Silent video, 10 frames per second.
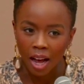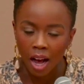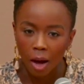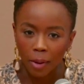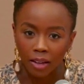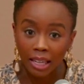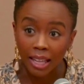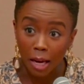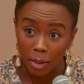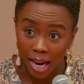about a
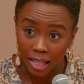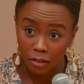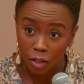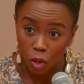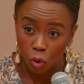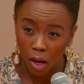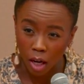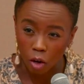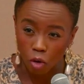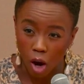climate activist who got
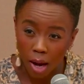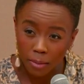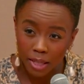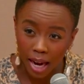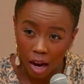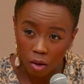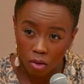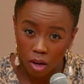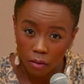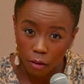cropped out
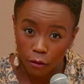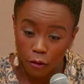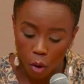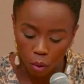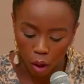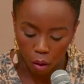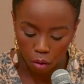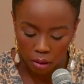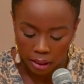of a photo.